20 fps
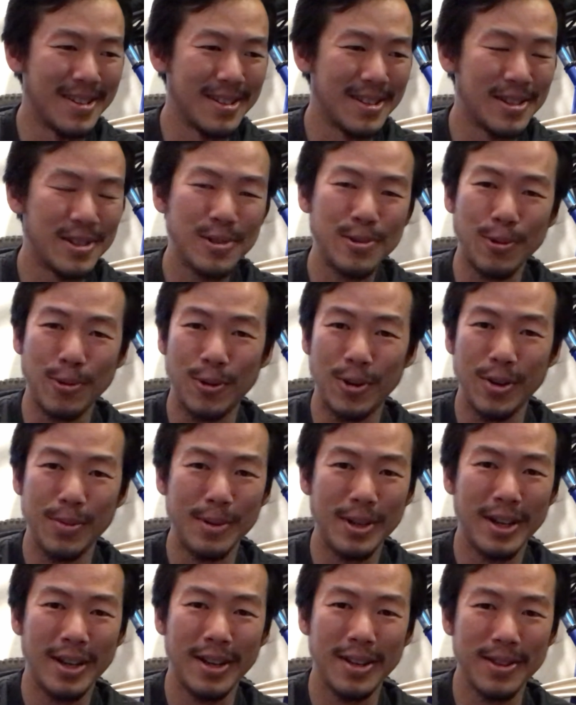the story
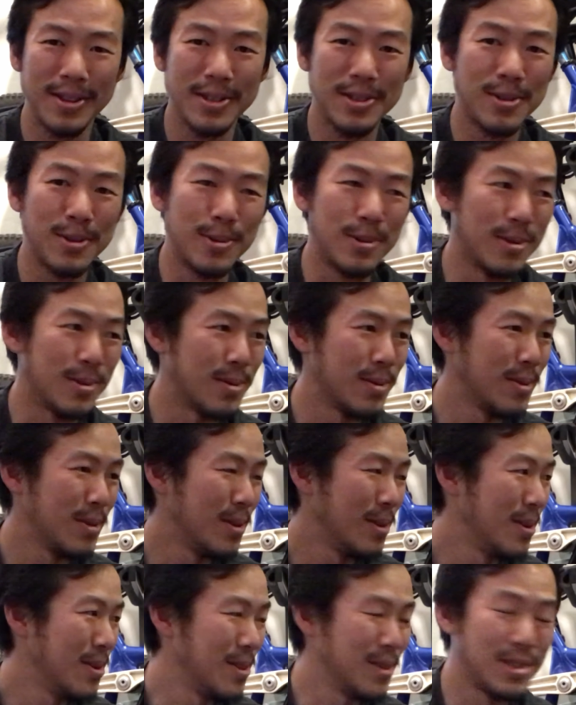behind this
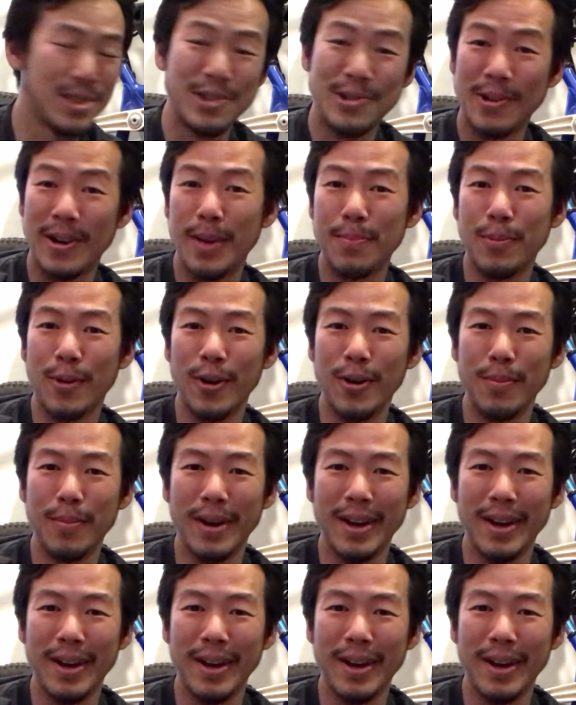Dropbar